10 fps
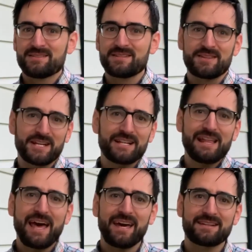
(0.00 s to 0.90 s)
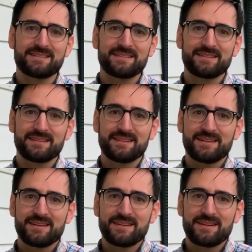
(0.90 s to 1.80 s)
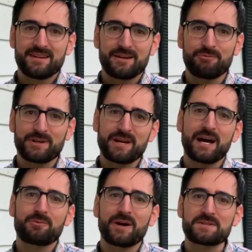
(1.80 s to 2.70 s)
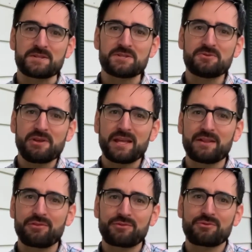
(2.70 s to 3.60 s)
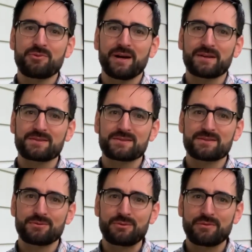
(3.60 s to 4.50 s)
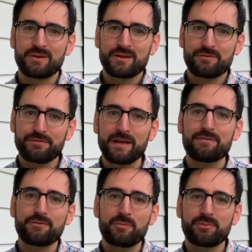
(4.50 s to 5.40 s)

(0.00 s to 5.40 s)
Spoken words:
to the neglect of what God wants to do in and through us through faithful